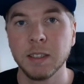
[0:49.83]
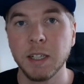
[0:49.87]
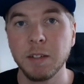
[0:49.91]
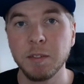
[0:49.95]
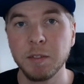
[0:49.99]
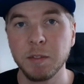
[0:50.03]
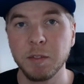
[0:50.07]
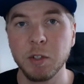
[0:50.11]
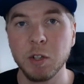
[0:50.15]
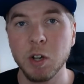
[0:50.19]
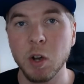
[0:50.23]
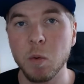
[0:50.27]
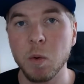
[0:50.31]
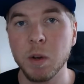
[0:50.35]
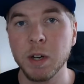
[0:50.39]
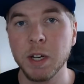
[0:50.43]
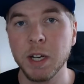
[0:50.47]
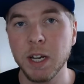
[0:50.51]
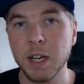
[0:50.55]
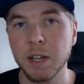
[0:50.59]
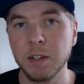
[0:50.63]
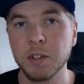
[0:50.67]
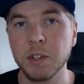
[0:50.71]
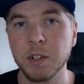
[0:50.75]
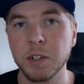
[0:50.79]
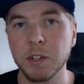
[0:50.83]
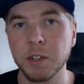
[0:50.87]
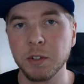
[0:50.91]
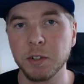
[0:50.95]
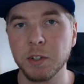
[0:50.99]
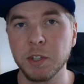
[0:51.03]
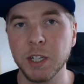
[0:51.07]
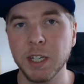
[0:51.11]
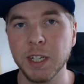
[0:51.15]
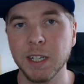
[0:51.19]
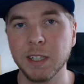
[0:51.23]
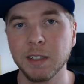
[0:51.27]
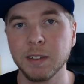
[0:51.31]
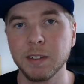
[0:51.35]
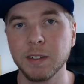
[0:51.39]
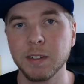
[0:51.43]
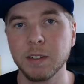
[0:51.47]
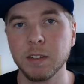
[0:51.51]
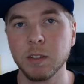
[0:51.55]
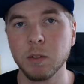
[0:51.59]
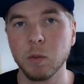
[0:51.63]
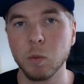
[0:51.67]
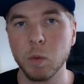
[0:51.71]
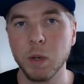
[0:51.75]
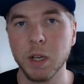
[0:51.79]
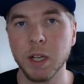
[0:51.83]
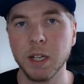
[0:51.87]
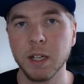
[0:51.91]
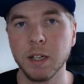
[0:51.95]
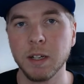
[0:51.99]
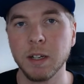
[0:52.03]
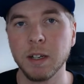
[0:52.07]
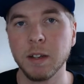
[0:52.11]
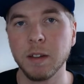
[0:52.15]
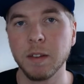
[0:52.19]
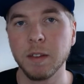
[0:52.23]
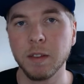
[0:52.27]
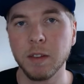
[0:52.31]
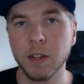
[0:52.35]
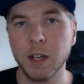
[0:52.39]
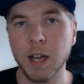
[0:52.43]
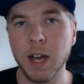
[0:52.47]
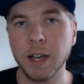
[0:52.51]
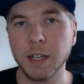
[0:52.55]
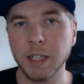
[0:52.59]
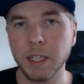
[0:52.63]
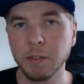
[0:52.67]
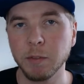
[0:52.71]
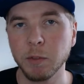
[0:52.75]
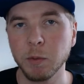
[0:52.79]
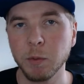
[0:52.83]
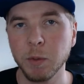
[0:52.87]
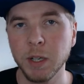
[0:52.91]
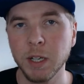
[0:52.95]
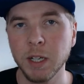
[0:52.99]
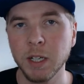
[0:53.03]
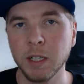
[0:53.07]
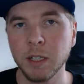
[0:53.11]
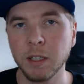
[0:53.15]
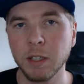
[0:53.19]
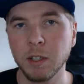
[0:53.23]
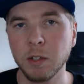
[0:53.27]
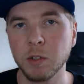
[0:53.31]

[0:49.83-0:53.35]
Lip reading: Even if you don't want to enter your chance to win that giveaway,